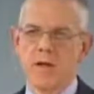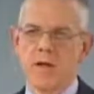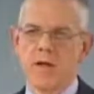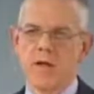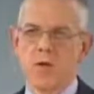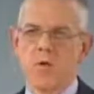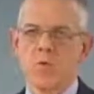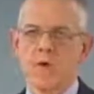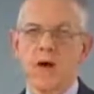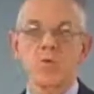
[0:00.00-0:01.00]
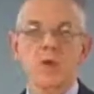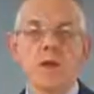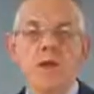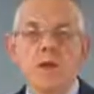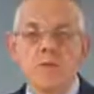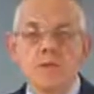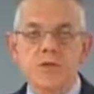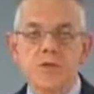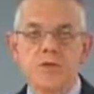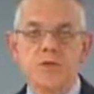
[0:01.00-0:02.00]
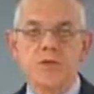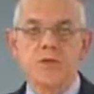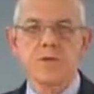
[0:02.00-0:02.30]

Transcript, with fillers: So we're not running out of resources.